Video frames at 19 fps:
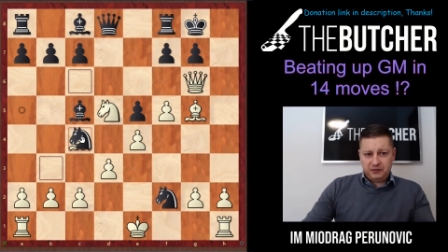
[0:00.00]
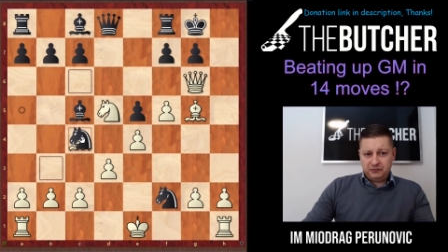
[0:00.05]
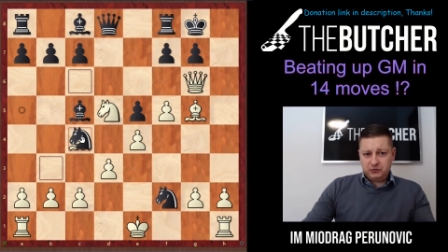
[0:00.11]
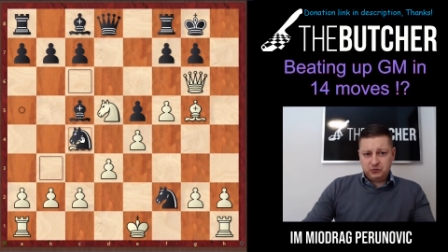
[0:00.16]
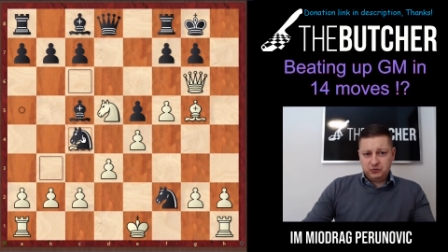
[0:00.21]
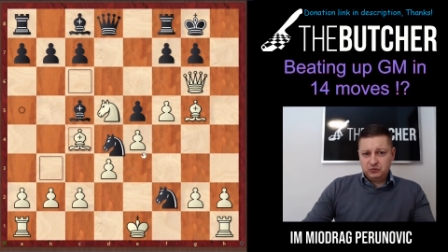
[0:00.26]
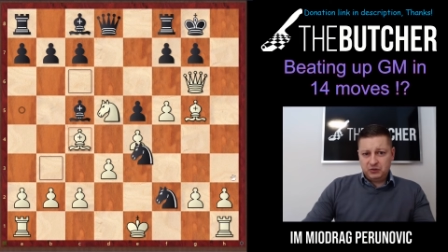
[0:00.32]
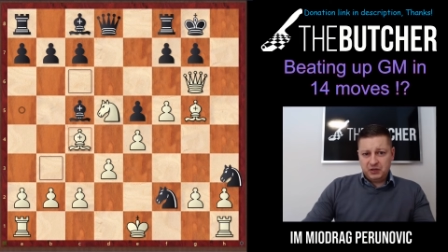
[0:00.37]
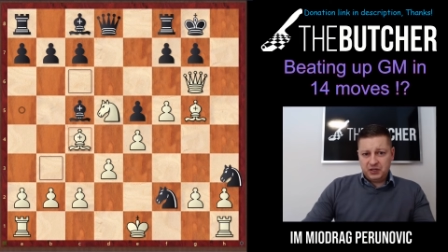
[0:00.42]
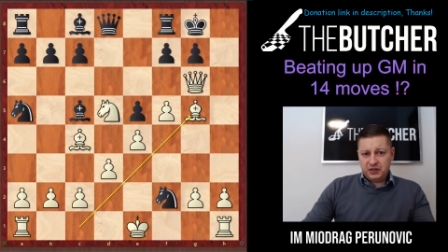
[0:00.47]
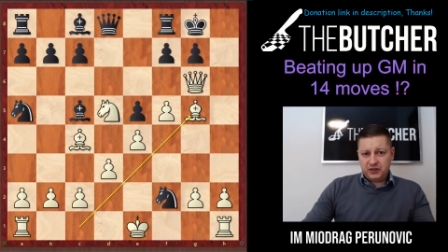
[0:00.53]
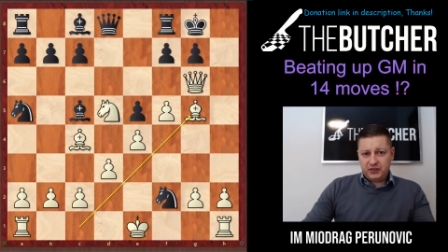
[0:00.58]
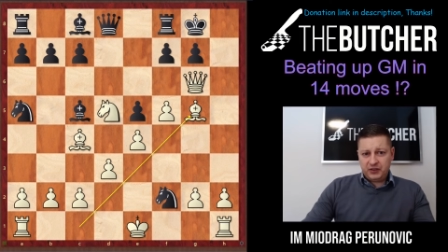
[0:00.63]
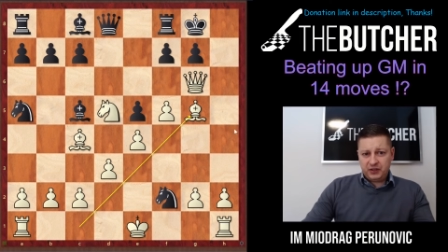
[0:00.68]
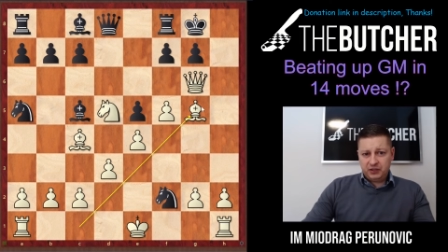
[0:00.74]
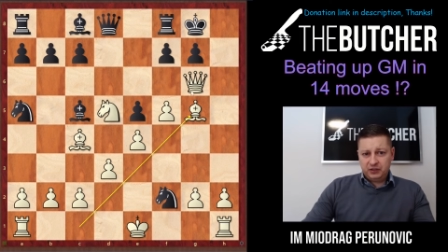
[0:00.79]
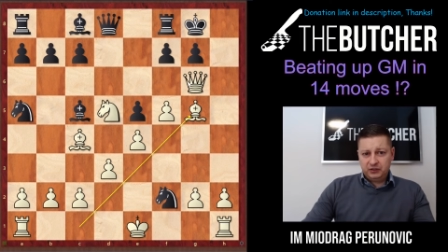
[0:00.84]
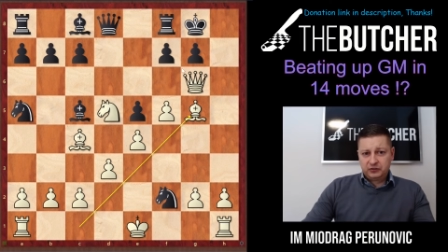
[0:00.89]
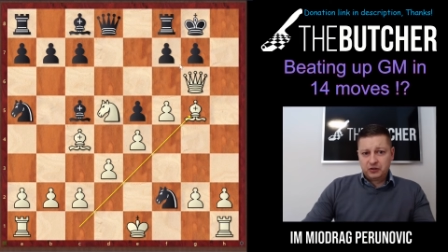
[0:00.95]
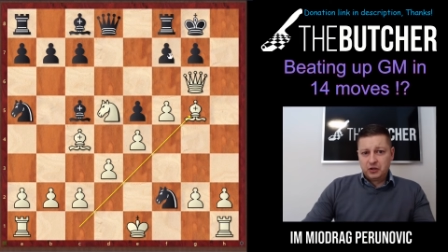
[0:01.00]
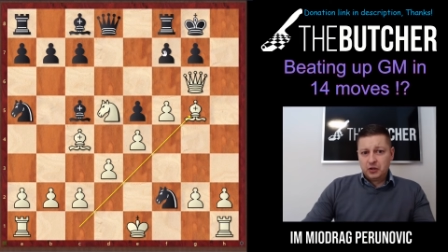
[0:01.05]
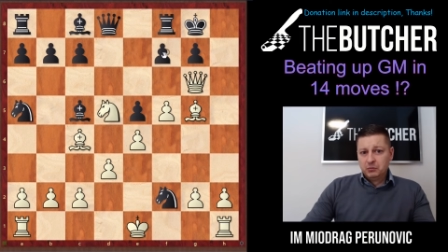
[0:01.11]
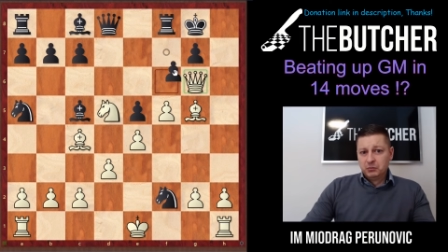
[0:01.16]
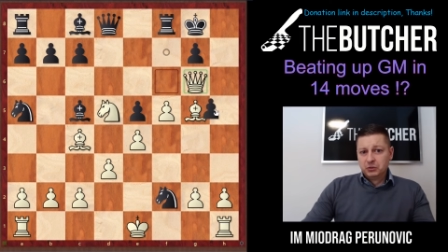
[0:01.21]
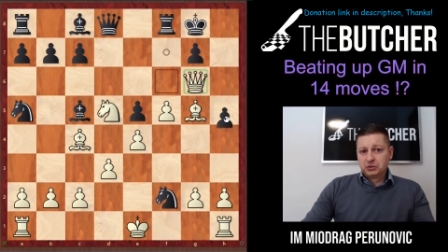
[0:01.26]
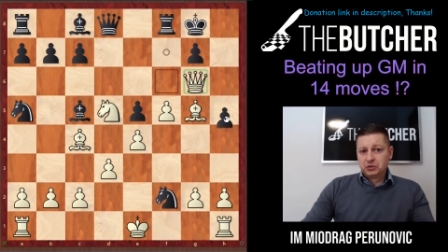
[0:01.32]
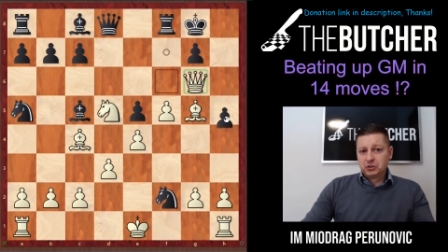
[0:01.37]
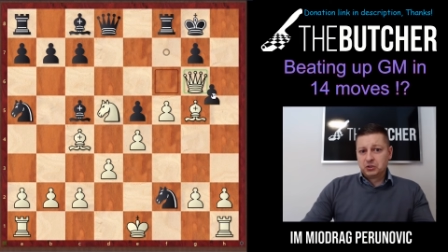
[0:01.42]
have to do anything else,
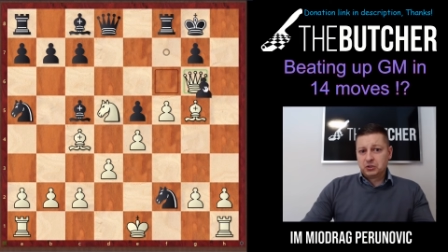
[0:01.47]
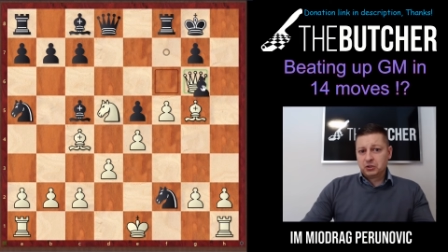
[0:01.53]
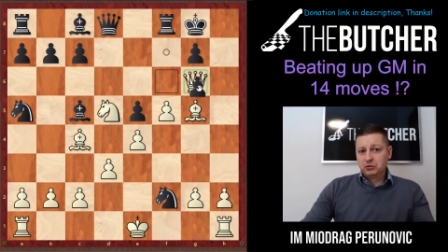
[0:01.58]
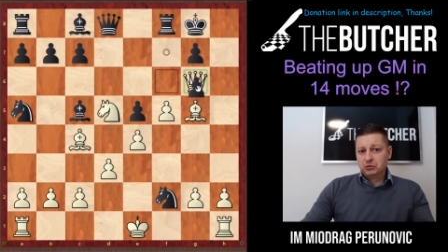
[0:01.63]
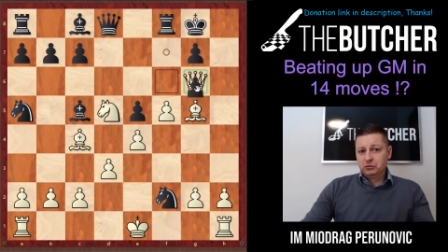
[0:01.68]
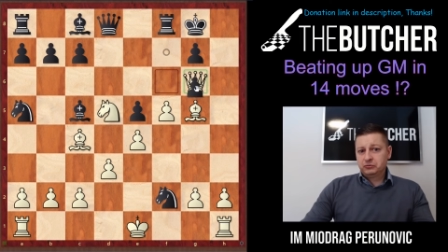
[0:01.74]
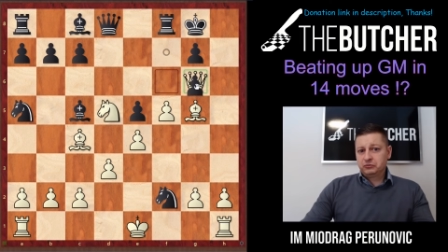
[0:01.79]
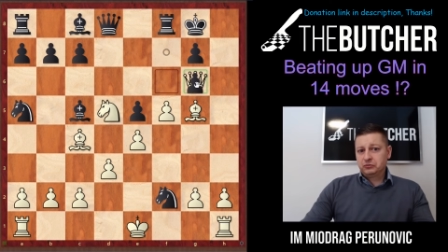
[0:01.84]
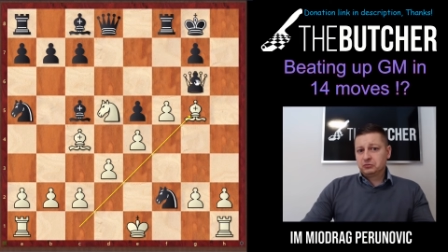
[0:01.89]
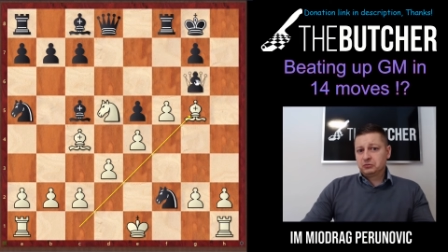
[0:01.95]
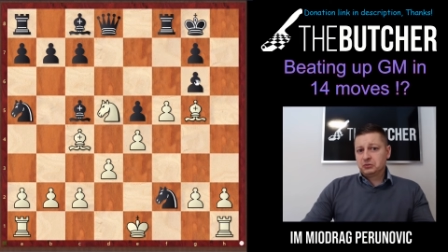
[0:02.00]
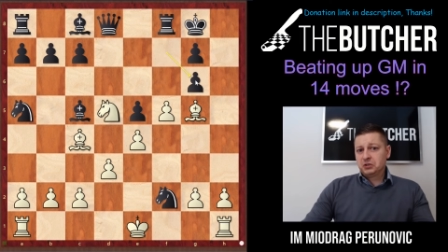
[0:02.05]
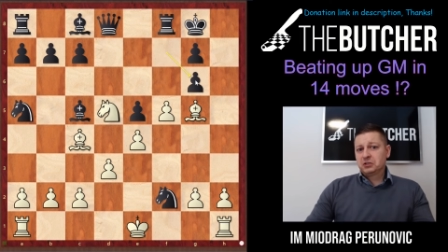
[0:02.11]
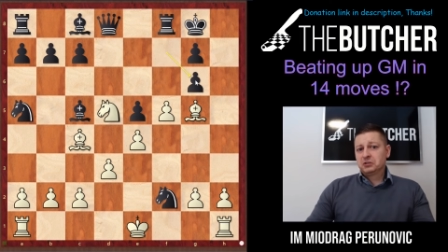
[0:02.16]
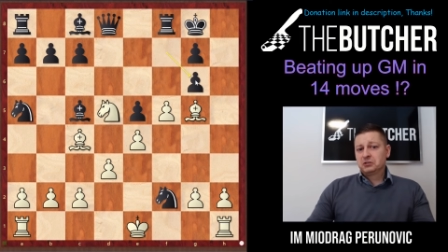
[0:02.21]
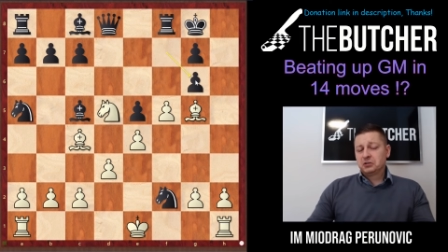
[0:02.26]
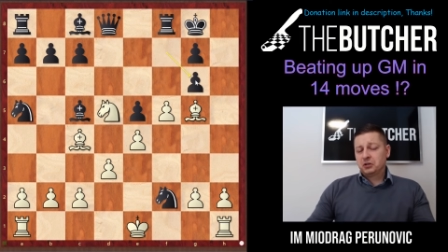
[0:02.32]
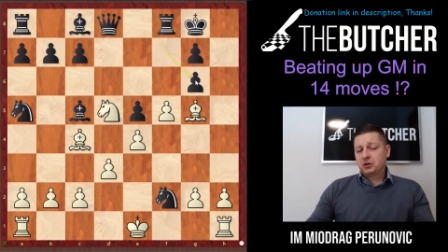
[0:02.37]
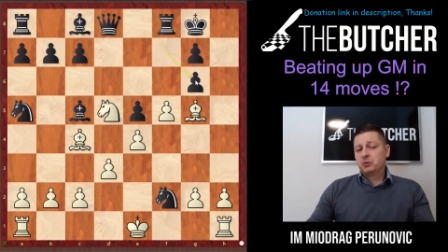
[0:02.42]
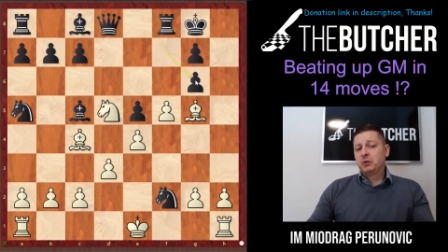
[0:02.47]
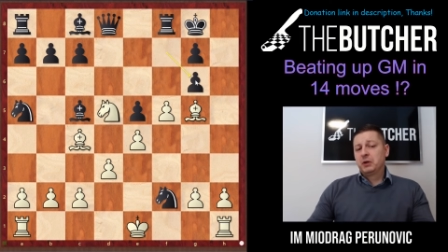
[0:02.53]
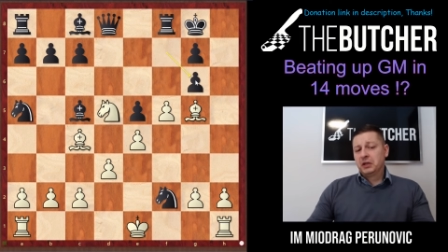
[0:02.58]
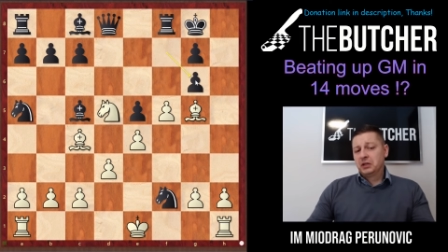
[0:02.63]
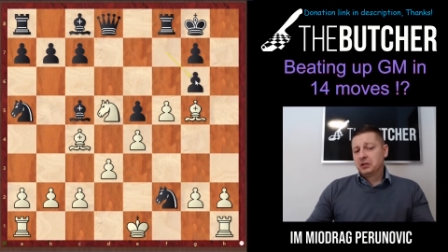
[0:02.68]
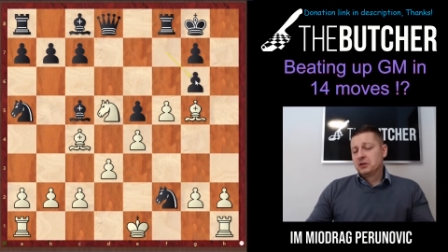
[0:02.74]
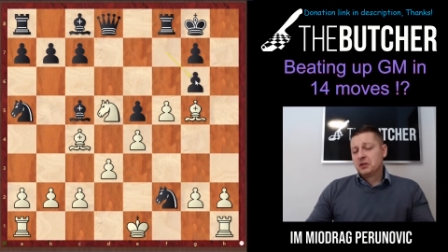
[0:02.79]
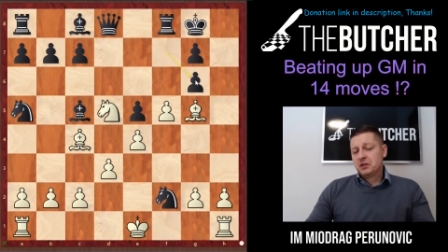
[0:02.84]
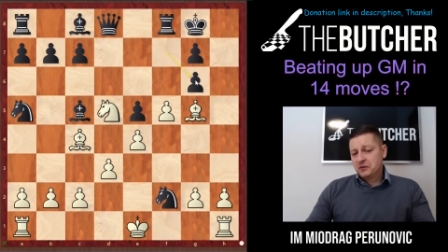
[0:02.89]
but he can also take the
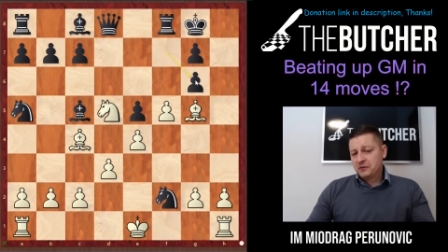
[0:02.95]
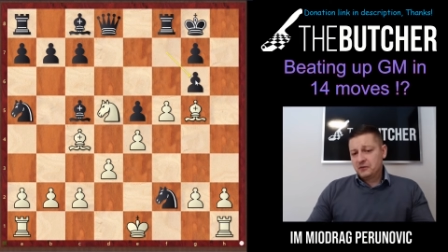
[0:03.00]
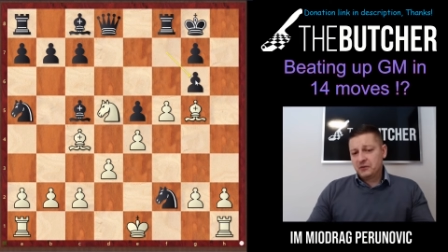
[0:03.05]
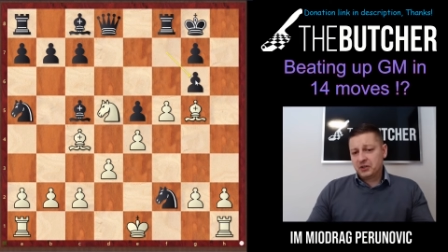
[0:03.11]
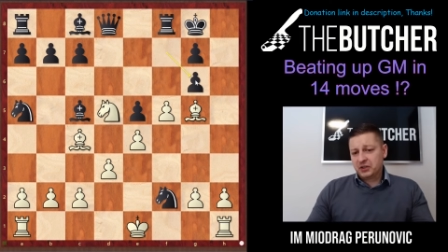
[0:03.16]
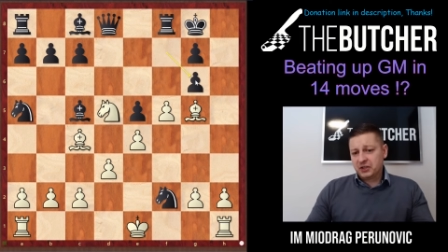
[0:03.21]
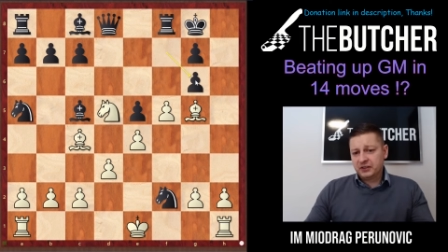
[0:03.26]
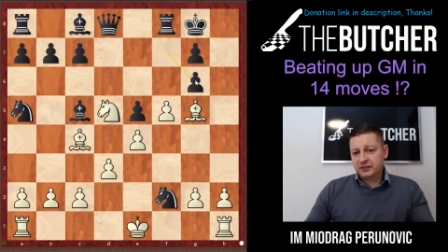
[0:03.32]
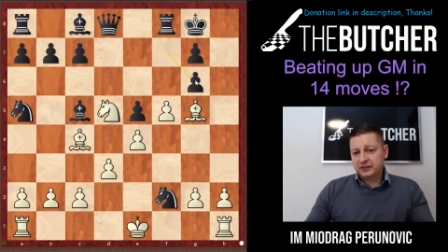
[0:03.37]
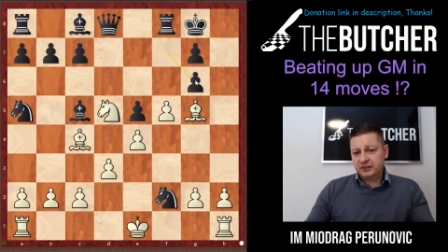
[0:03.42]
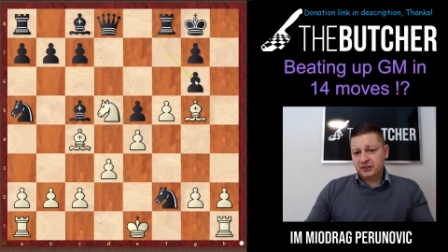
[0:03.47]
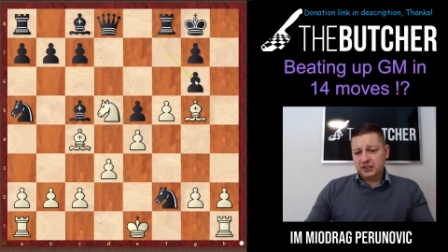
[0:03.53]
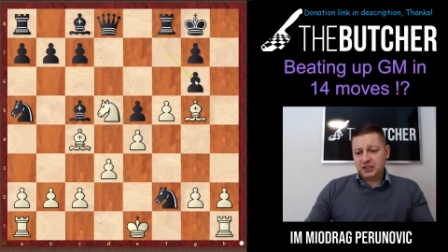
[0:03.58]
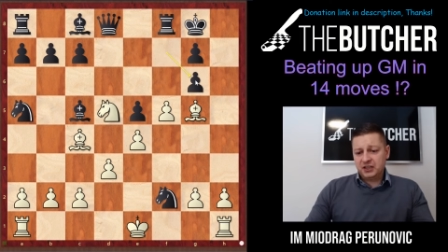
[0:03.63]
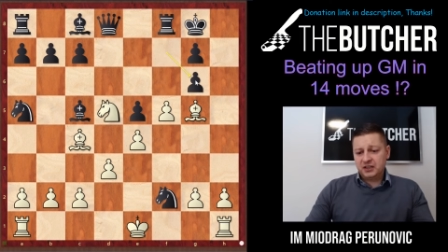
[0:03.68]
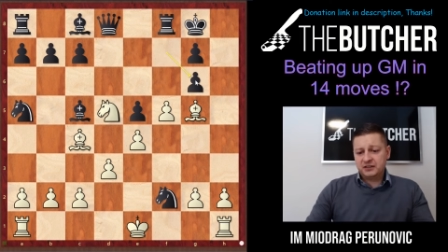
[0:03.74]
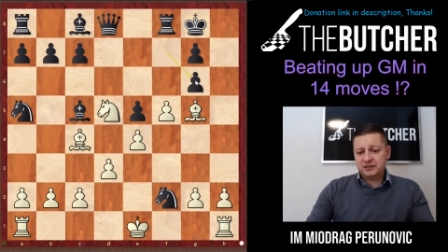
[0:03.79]
queen very easily,